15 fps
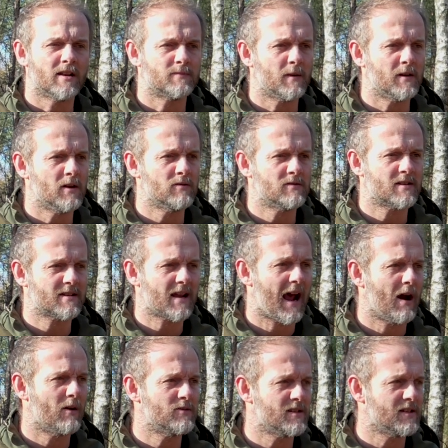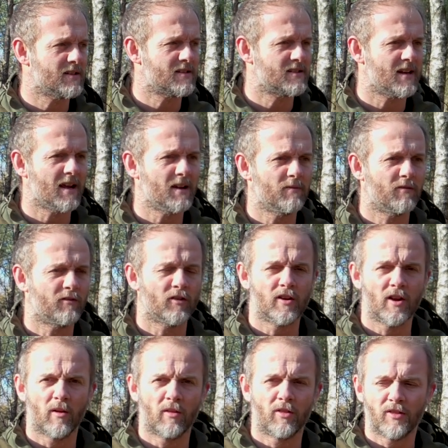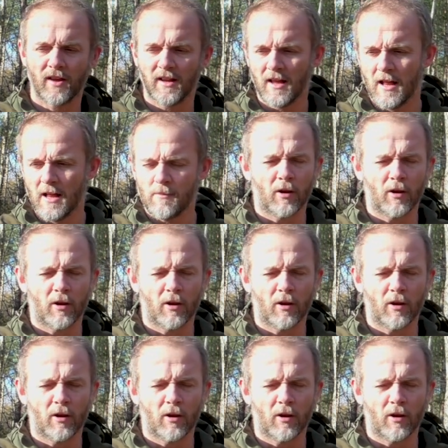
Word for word: has been used as a housing estate. Funny old thing.